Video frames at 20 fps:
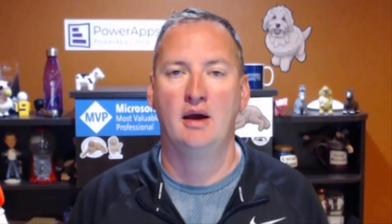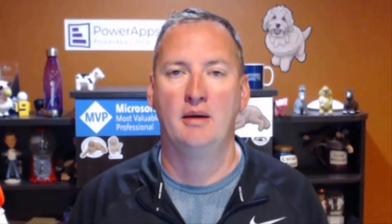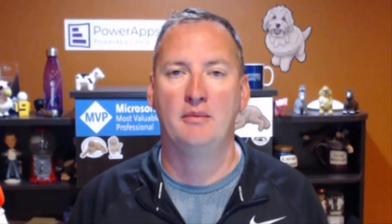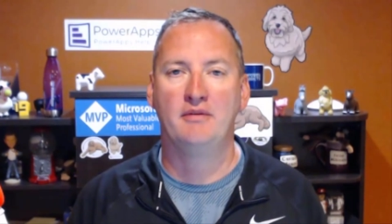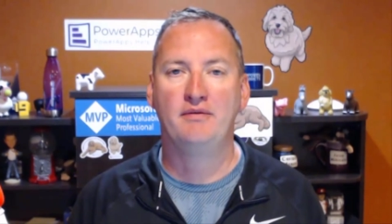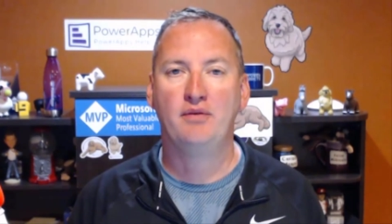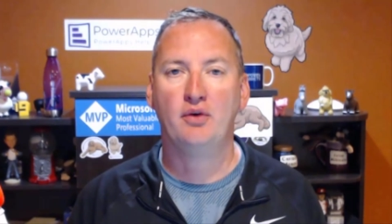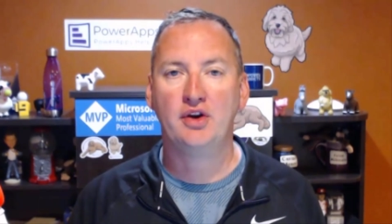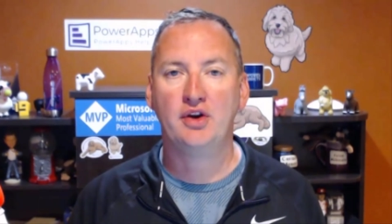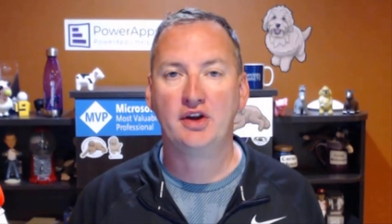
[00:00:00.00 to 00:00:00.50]

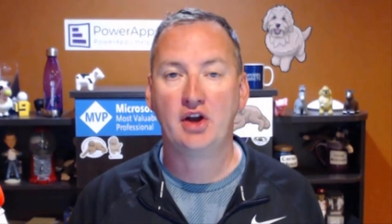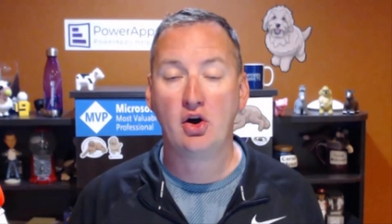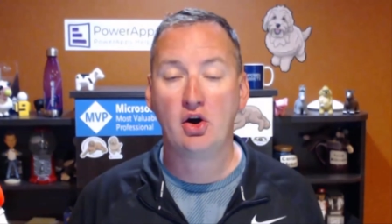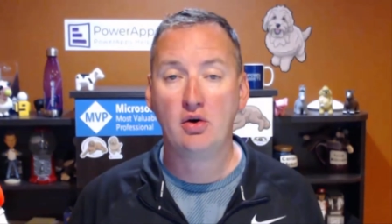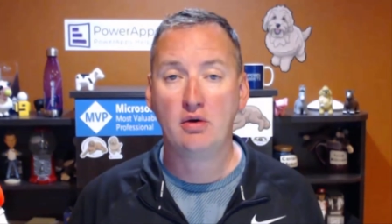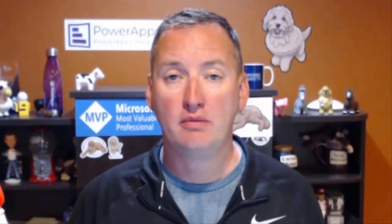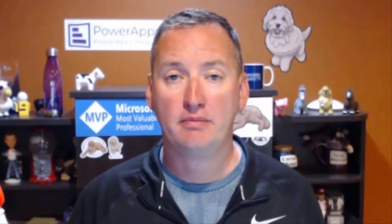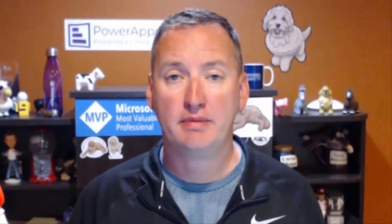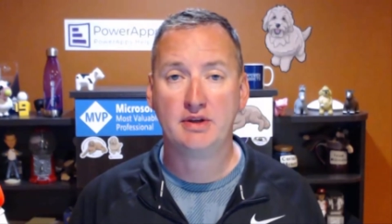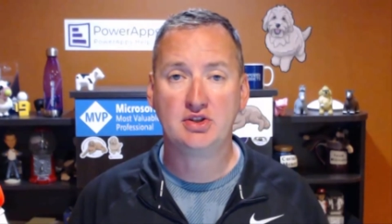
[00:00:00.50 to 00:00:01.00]
Before you
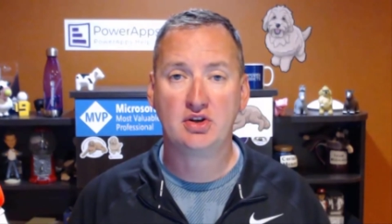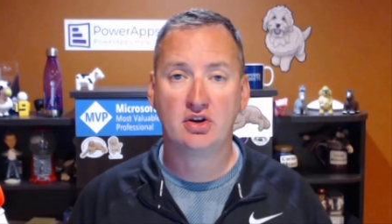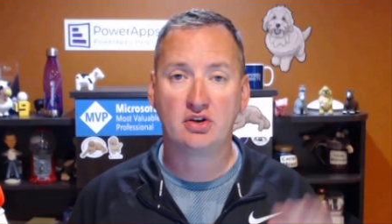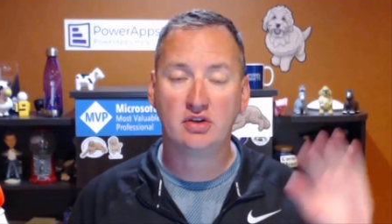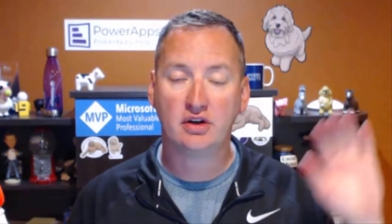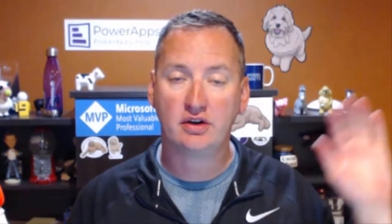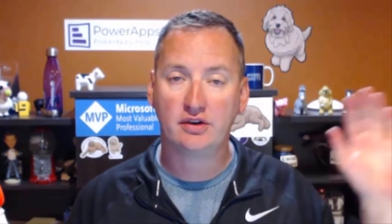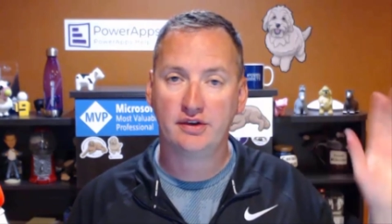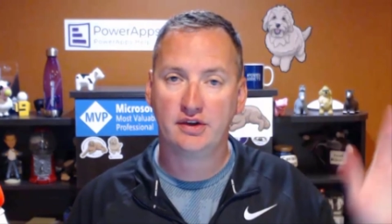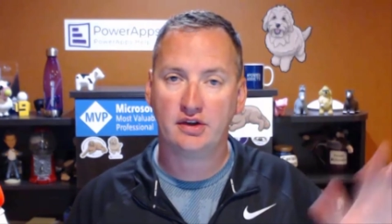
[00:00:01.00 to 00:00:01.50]
go, be sure to
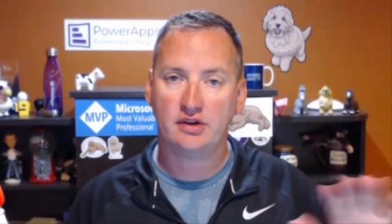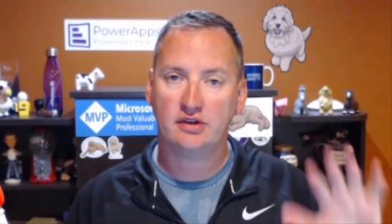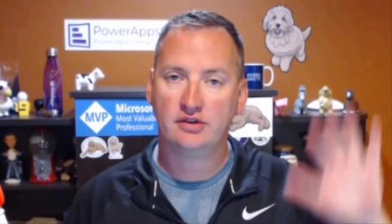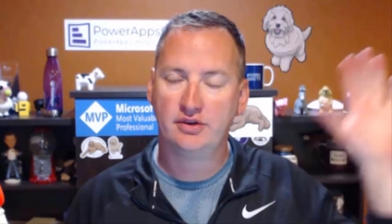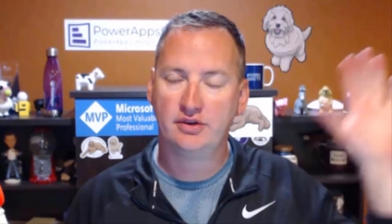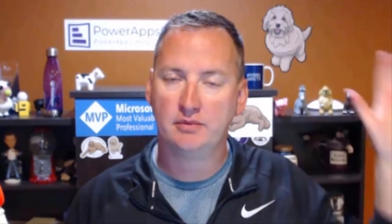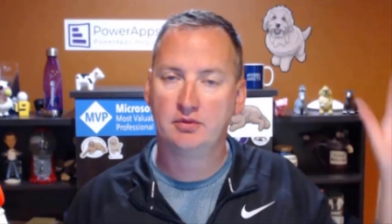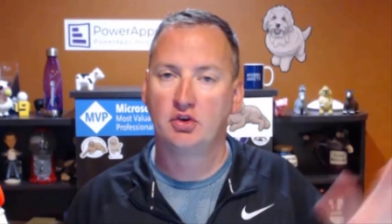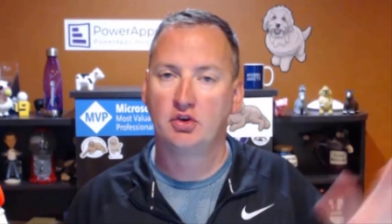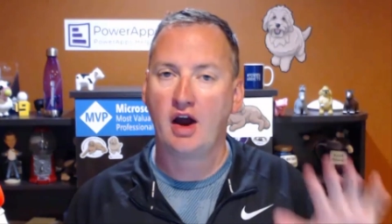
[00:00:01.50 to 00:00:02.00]
click on the
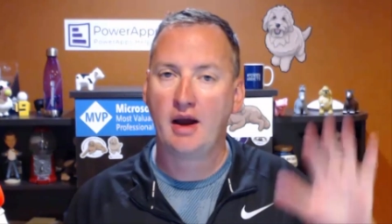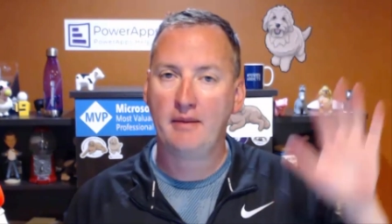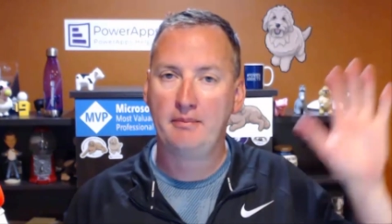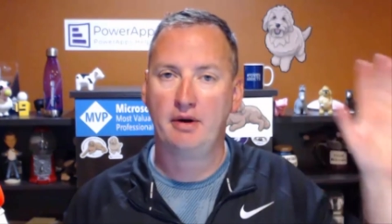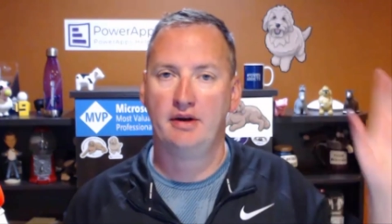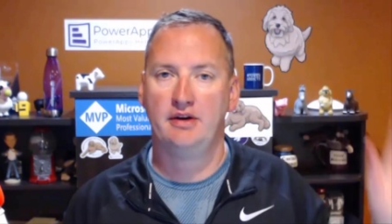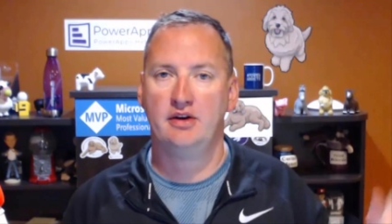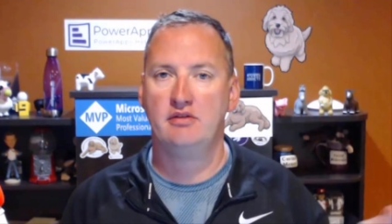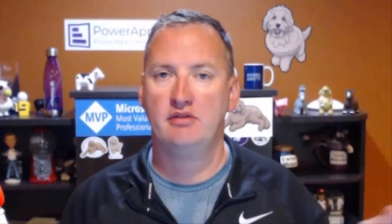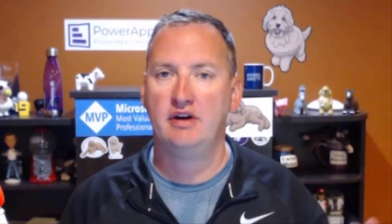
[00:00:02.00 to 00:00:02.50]
subscribe
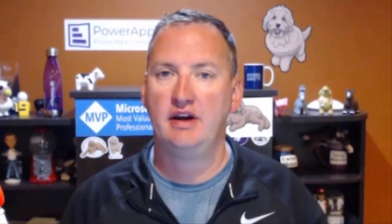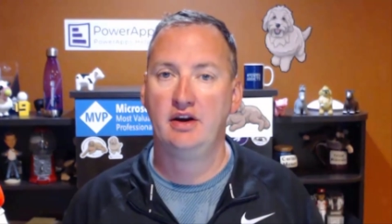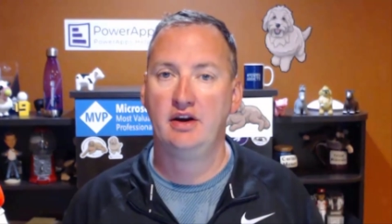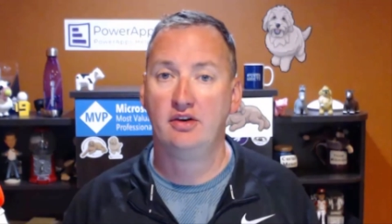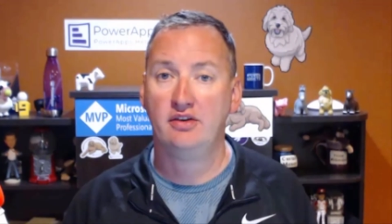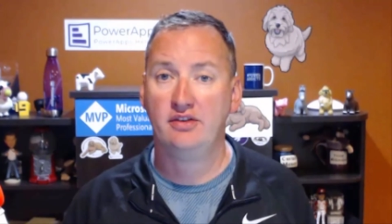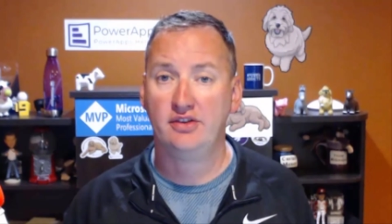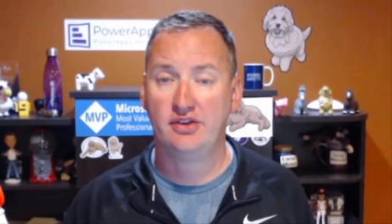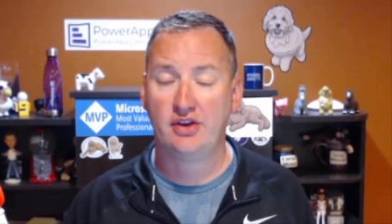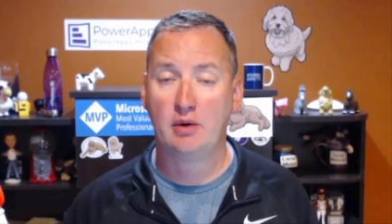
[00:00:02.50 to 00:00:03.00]
button over
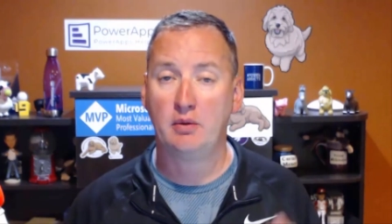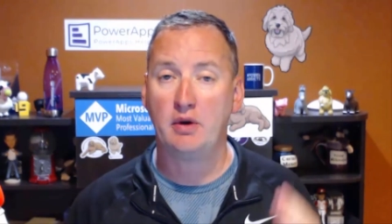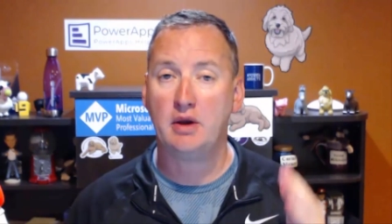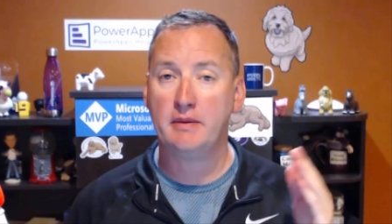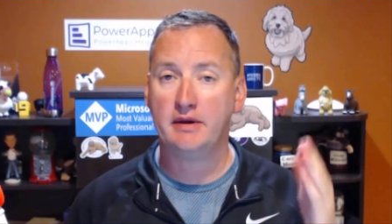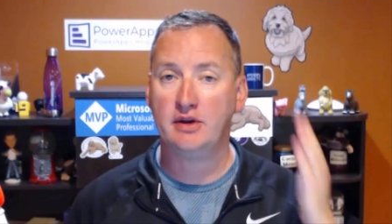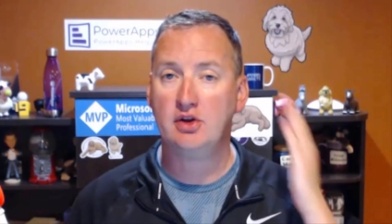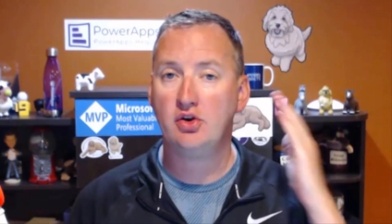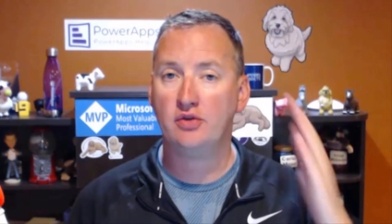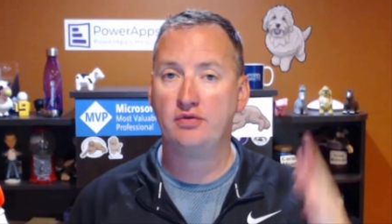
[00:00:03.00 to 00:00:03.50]
here so that way
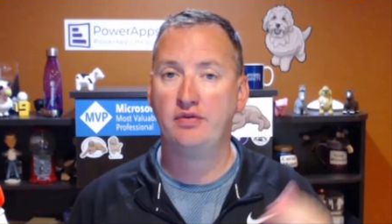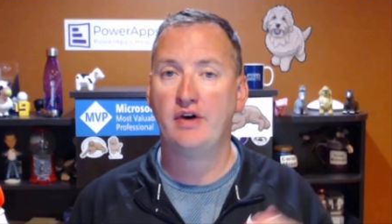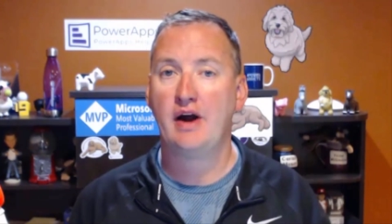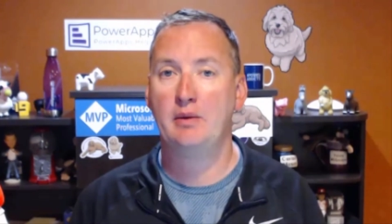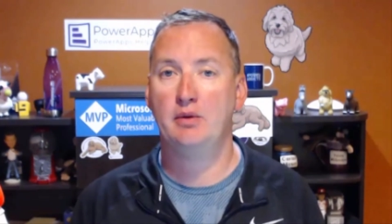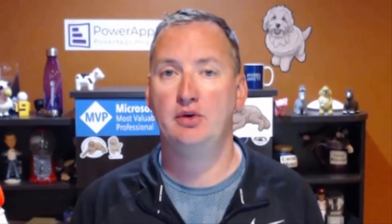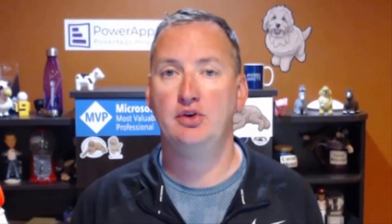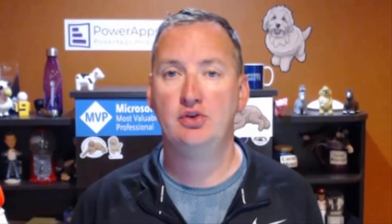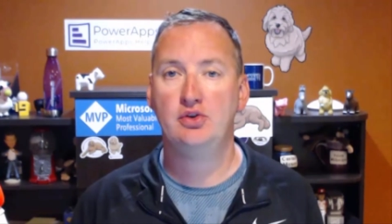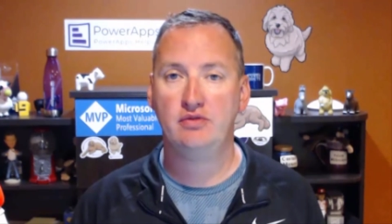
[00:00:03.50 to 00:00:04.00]
you'll be
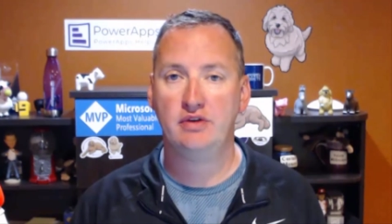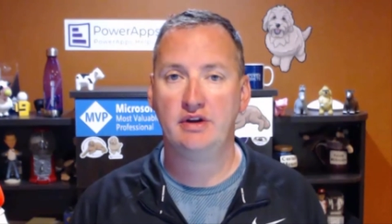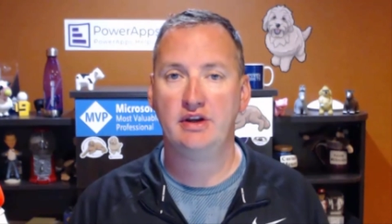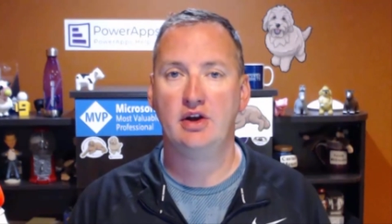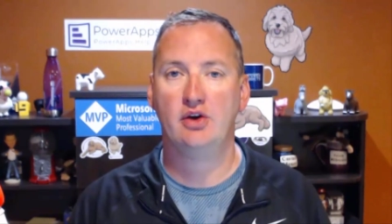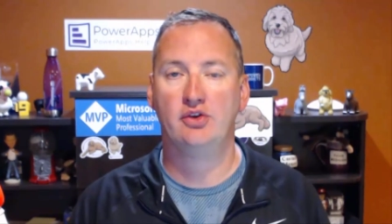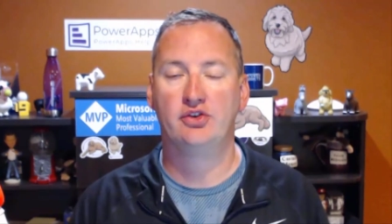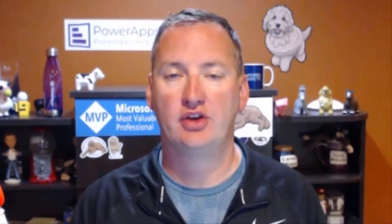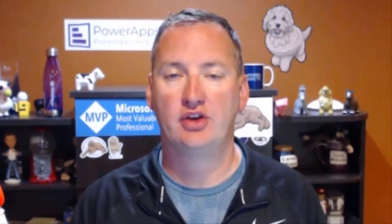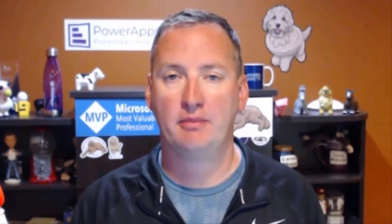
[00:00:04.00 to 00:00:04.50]
notified when new
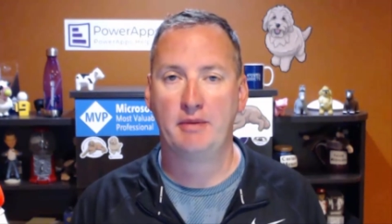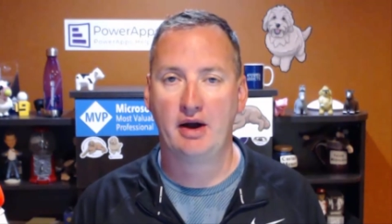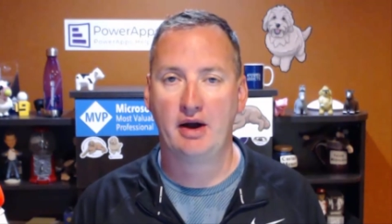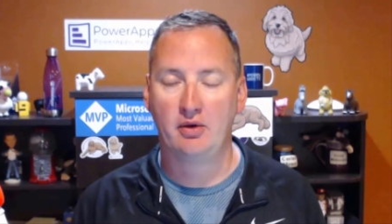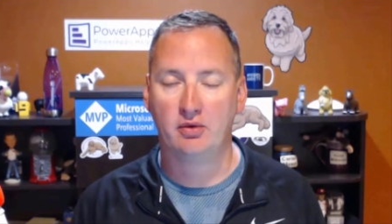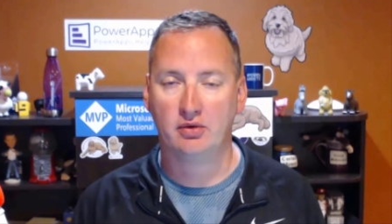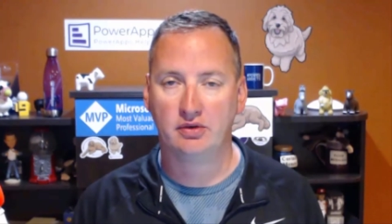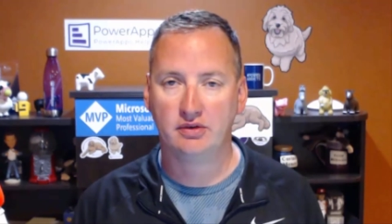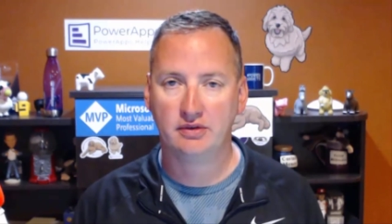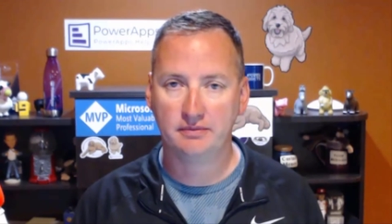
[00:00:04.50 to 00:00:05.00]
videos come
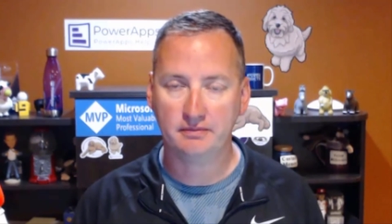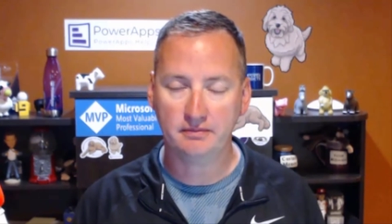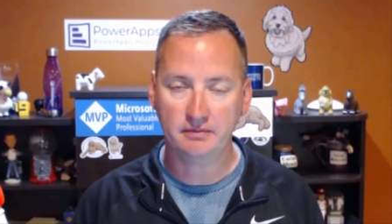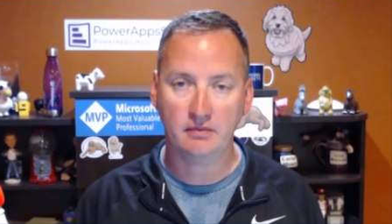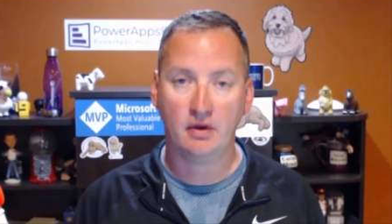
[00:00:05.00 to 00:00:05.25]
out.